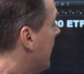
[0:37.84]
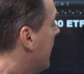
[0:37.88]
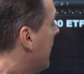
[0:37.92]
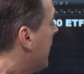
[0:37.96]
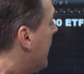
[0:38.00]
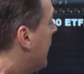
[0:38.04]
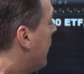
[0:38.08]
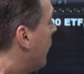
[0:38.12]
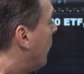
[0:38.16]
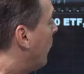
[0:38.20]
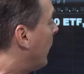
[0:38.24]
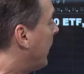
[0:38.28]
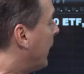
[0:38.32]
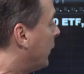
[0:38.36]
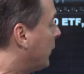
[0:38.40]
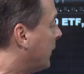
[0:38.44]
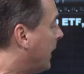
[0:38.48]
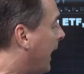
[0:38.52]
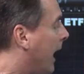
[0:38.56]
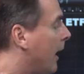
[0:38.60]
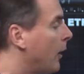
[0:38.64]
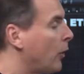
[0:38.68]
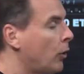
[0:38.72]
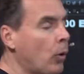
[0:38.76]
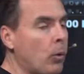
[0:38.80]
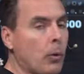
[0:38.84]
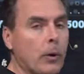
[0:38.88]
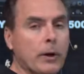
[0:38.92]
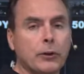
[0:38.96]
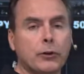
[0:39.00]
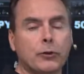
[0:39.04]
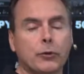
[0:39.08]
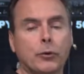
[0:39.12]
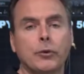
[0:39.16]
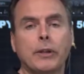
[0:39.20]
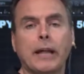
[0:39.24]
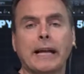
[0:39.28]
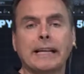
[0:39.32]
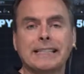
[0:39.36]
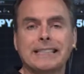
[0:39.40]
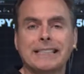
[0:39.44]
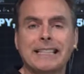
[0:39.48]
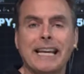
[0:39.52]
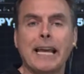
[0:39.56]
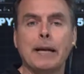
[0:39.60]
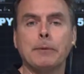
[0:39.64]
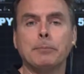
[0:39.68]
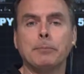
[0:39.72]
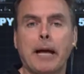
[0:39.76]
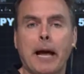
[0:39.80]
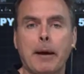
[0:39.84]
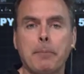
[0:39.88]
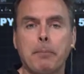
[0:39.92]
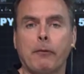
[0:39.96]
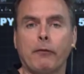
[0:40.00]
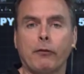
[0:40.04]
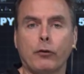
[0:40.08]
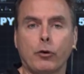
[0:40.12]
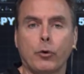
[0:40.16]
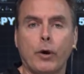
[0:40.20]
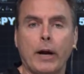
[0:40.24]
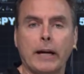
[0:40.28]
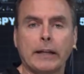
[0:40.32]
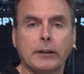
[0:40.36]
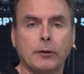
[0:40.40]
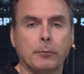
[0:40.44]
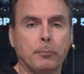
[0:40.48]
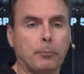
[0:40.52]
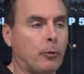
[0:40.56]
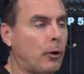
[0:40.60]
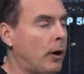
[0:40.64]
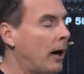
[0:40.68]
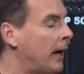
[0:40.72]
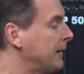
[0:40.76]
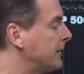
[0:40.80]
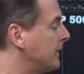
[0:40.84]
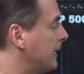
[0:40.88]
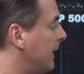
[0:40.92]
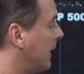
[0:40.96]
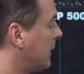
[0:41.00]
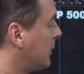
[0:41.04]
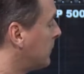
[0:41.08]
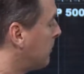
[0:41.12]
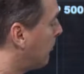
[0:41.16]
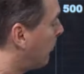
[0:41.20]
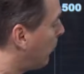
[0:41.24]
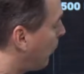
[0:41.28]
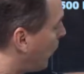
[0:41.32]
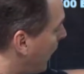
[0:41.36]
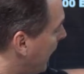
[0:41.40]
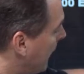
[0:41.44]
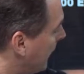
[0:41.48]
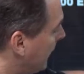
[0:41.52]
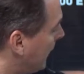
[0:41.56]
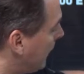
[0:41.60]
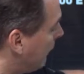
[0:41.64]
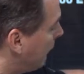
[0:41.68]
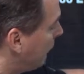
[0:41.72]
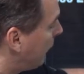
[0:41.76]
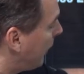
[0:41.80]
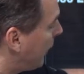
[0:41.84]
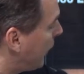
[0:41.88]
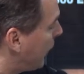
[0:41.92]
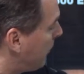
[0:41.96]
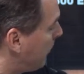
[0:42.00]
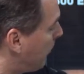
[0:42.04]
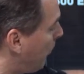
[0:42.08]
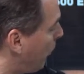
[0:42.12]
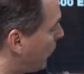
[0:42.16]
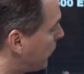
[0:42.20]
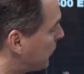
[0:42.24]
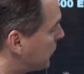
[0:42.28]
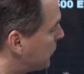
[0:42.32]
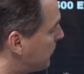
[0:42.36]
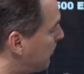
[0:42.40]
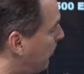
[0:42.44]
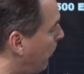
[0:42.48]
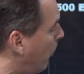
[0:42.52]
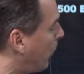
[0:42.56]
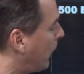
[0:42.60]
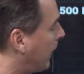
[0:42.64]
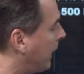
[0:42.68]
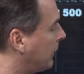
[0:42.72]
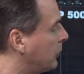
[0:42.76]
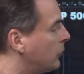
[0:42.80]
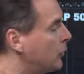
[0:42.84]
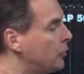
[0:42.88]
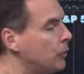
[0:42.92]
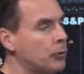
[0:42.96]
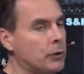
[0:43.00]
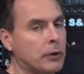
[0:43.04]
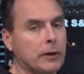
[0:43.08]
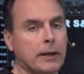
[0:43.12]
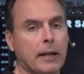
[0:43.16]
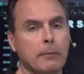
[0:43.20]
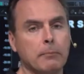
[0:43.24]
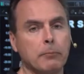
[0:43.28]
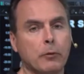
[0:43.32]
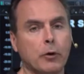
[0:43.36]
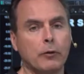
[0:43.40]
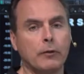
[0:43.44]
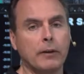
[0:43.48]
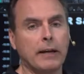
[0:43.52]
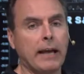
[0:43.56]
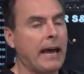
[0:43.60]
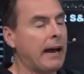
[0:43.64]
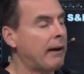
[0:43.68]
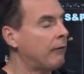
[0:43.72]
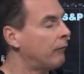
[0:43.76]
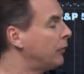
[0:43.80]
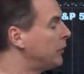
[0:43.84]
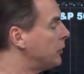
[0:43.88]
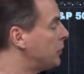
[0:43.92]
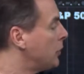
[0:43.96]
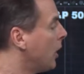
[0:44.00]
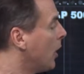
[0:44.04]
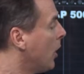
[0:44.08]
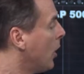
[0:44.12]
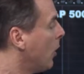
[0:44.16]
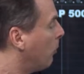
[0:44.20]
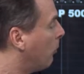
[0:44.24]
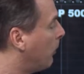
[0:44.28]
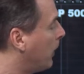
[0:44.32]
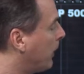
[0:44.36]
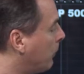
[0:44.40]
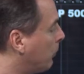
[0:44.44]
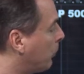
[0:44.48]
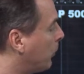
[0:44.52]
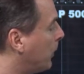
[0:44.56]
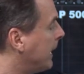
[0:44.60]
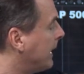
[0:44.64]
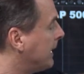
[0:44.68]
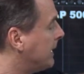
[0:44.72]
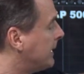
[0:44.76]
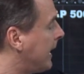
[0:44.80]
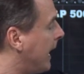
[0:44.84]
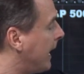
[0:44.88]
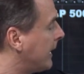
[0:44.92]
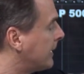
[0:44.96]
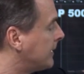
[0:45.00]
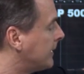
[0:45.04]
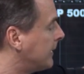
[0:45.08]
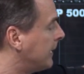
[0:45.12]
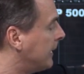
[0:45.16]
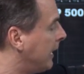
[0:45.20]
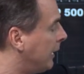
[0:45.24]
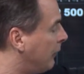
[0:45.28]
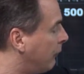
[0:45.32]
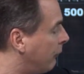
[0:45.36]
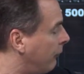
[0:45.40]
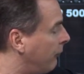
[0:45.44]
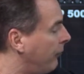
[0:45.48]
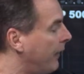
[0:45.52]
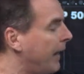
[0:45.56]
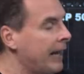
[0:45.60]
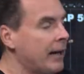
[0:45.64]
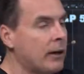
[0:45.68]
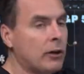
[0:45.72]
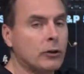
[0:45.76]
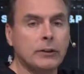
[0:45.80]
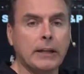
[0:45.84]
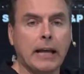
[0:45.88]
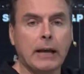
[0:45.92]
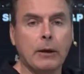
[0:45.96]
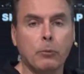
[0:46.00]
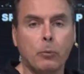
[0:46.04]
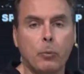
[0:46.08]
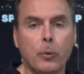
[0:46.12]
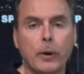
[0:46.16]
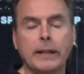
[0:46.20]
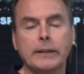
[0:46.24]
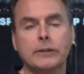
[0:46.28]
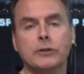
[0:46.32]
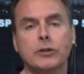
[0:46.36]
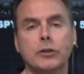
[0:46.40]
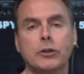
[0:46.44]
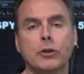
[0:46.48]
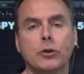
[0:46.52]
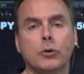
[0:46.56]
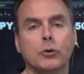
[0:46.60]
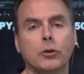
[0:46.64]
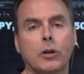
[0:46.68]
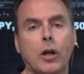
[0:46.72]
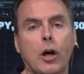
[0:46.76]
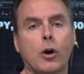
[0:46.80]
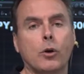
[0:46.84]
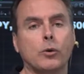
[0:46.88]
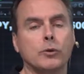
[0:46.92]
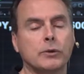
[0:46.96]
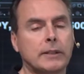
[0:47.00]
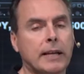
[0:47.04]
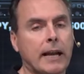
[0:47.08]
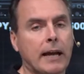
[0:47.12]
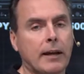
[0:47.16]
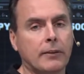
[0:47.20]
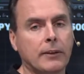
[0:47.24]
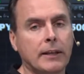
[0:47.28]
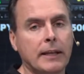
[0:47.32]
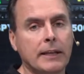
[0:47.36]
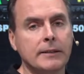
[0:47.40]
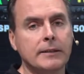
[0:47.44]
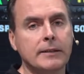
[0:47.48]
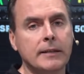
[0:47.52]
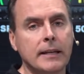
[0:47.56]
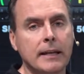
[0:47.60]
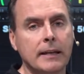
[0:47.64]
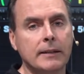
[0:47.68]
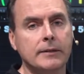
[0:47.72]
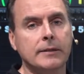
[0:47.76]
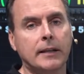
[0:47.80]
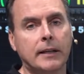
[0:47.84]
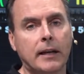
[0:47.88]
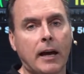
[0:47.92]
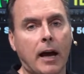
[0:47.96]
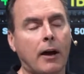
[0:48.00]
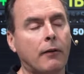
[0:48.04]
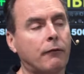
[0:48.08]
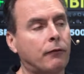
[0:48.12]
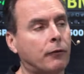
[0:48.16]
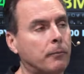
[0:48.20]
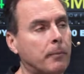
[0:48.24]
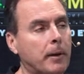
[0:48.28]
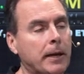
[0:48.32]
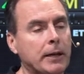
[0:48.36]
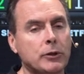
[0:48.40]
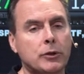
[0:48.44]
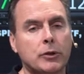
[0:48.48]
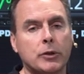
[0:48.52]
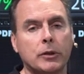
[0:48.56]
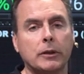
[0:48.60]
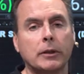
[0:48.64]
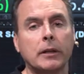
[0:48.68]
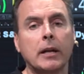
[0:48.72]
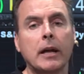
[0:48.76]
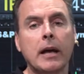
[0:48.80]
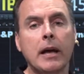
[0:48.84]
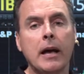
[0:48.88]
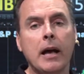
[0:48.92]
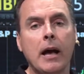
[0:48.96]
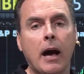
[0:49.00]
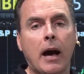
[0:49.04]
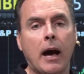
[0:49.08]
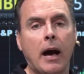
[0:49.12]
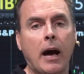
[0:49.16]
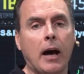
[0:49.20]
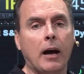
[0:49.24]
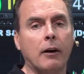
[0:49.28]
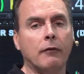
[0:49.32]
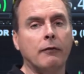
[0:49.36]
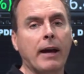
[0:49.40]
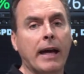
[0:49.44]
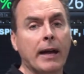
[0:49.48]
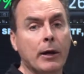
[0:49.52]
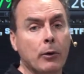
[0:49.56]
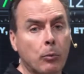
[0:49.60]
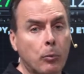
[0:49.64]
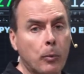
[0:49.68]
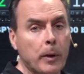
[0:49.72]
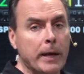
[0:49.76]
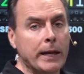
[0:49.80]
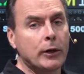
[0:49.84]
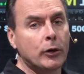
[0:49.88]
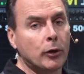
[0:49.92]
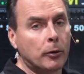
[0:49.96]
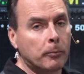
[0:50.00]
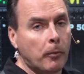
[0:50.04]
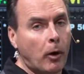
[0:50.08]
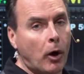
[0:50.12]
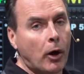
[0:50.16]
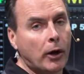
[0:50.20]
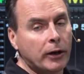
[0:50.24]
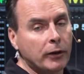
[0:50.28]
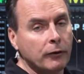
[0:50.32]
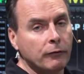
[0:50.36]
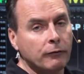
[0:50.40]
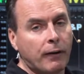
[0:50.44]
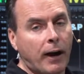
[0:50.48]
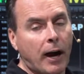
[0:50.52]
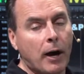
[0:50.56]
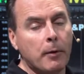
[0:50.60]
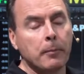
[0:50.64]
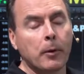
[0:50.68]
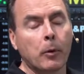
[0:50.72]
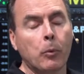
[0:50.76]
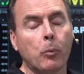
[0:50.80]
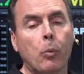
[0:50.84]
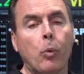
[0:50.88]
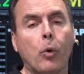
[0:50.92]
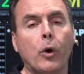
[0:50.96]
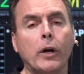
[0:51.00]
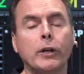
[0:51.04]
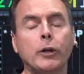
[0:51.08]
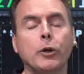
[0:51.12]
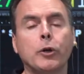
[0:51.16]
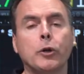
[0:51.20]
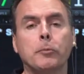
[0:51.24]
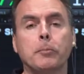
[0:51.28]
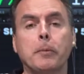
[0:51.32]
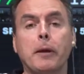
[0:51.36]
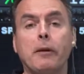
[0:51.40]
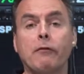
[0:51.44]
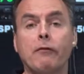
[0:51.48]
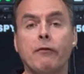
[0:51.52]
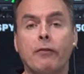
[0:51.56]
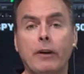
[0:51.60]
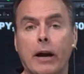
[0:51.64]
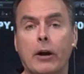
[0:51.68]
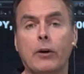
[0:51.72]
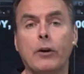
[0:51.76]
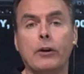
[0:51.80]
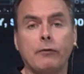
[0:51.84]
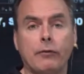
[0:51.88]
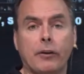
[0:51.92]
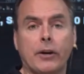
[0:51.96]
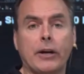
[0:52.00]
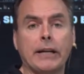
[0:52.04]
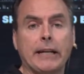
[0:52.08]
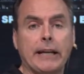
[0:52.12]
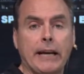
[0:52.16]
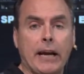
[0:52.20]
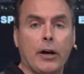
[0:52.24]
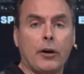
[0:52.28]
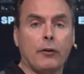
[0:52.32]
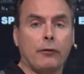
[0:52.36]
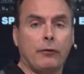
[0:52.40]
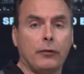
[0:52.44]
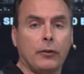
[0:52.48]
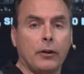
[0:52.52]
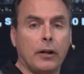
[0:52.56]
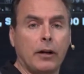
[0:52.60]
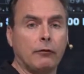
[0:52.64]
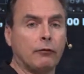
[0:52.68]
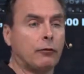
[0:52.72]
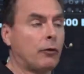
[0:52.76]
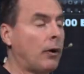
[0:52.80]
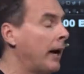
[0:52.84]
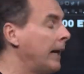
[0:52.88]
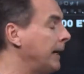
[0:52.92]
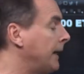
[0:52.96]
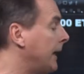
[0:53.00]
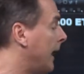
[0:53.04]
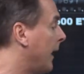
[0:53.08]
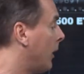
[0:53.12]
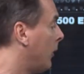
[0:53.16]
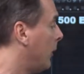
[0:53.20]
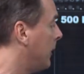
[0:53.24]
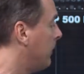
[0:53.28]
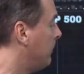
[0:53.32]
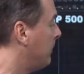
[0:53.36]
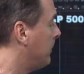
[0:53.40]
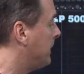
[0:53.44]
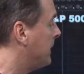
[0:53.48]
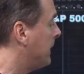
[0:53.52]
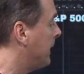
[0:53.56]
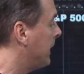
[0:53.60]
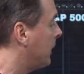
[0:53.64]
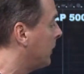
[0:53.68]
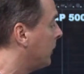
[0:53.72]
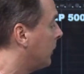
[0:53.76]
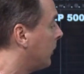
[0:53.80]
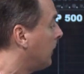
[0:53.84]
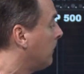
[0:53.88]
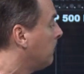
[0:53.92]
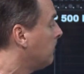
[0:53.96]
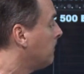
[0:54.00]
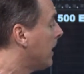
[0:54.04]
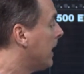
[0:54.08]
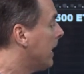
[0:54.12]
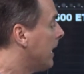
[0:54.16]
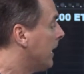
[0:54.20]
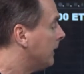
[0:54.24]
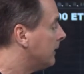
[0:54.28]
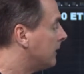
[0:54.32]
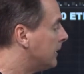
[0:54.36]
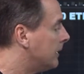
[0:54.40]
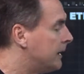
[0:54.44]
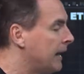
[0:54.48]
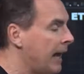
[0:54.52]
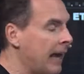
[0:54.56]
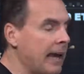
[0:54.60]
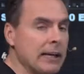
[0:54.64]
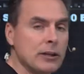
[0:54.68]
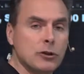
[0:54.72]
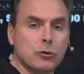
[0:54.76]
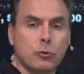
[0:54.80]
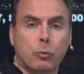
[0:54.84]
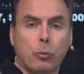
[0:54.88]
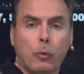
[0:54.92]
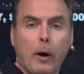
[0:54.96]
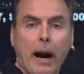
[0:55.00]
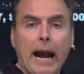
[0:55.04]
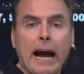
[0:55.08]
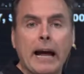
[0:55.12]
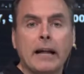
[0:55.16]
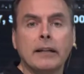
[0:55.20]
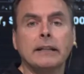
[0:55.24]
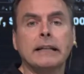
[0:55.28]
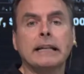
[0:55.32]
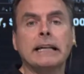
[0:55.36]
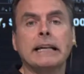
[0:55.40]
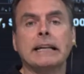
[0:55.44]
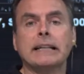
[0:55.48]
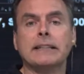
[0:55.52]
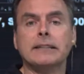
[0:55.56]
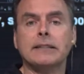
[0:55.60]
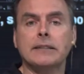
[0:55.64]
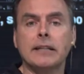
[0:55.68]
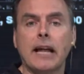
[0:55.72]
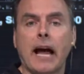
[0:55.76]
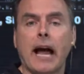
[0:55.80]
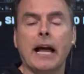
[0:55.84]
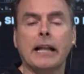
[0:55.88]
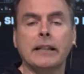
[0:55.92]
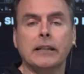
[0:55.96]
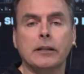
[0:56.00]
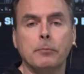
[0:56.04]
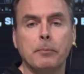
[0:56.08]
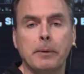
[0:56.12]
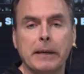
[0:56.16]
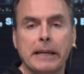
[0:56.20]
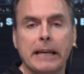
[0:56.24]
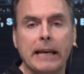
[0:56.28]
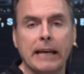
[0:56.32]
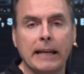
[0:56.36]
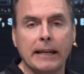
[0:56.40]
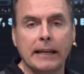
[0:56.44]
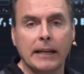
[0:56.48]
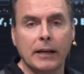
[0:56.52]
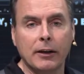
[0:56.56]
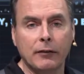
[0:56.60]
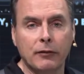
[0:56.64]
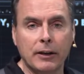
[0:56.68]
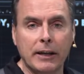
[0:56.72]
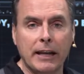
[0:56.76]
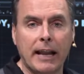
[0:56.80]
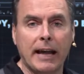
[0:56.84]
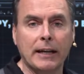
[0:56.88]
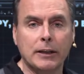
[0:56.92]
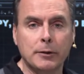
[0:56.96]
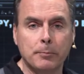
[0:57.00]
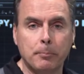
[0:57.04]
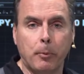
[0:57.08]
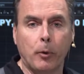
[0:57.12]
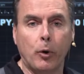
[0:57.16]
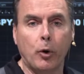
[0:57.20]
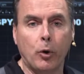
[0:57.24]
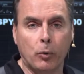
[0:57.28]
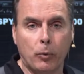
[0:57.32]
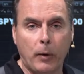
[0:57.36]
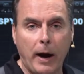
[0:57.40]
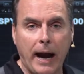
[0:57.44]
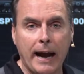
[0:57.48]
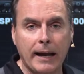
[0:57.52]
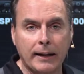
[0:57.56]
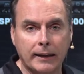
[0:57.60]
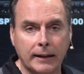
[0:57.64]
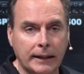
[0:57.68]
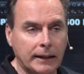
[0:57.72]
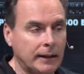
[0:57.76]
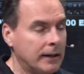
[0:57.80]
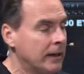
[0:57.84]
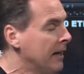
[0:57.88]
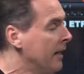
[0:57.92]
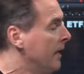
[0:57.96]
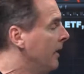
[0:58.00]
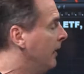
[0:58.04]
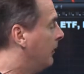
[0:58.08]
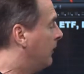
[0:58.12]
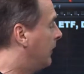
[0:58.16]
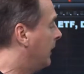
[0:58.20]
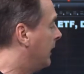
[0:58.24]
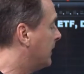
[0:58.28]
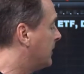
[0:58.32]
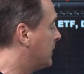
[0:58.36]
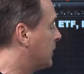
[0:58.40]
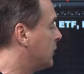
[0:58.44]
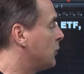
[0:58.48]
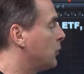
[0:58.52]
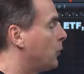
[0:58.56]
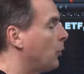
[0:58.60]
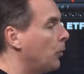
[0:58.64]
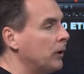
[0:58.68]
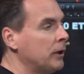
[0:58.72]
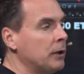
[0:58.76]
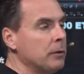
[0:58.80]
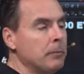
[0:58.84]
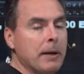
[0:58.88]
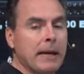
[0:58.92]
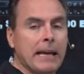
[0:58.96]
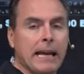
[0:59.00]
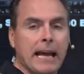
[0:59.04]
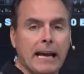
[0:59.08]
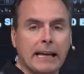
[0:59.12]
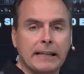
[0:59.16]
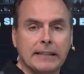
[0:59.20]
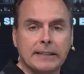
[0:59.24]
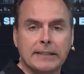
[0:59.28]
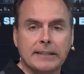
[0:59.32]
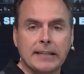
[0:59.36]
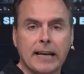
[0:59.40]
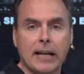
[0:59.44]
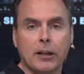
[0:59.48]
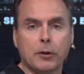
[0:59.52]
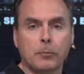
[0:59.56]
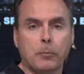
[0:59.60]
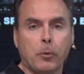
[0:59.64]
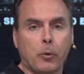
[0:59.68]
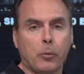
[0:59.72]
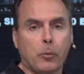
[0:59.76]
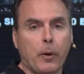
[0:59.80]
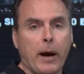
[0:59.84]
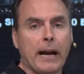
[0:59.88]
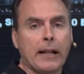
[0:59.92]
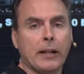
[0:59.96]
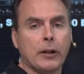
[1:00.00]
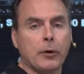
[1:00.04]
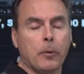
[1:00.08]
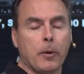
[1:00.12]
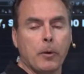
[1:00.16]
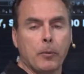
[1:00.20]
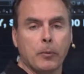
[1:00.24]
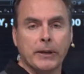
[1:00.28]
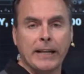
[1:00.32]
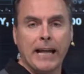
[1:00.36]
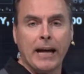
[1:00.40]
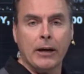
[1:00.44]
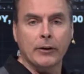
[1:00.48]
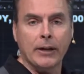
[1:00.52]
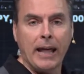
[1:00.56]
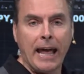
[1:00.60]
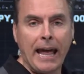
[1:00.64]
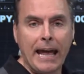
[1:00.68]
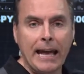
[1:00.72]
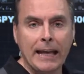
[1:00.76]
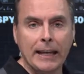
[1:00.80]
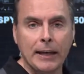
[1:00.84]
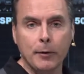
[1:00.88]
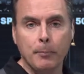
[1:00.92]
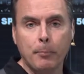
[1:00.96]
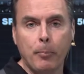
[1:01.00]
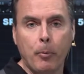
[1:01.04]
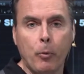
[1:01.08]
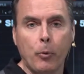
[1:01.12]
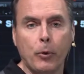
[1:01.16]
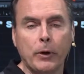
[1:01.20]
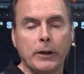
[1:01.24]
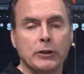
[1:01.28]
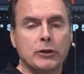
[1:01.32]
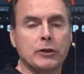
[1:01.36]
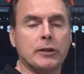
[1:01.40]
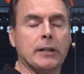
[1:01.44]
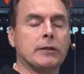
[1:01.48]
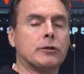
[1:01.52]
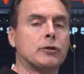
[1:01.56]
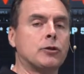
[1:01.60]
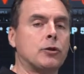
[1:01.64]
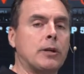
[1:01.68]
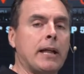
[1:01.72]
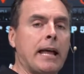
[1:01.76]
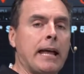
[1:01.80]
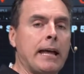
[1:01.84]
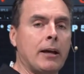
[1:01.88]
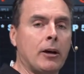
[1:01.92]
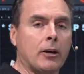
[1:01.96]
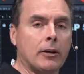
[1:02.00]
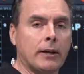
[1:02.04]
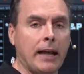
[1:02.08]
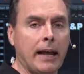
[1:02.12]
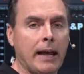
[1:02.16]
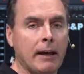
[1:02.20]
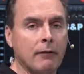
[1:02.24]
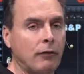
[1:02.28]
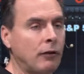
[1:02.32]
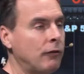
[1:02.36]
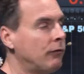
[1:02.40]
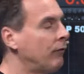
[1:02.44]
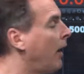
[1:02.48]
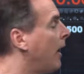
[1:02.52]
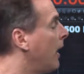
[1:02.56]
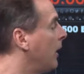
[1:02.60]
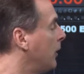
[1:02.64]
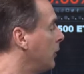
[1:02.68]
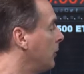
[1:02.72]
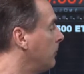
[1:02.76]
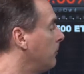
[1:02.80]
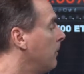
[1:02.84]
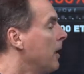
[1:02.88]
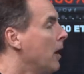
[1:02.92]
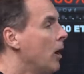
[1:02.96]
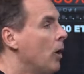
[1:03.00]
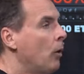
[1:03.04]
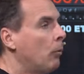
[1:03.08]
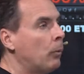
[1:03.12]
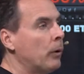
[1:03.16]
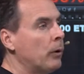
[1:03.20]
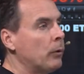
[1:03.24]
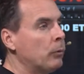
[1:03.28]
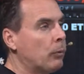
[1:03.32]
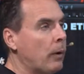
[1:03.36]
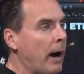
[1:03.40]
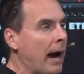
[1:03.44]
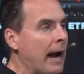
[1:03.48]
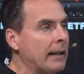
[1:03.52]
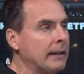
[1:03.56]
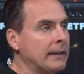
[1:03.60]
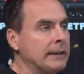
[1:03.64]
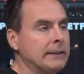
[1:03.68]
We are now going through that same type of corrective process, breaking very important support at the 200-day moving average. We retested it, failed, and went to new lows. Now, this is a confirmation of a weaker market environment, one you're going to be very, very careful of right now. In particular, today's rally is not the beginning of the next bull rally. This is going to be a sellable rally. We were down 80 points yesterday on heavy volume. We rallied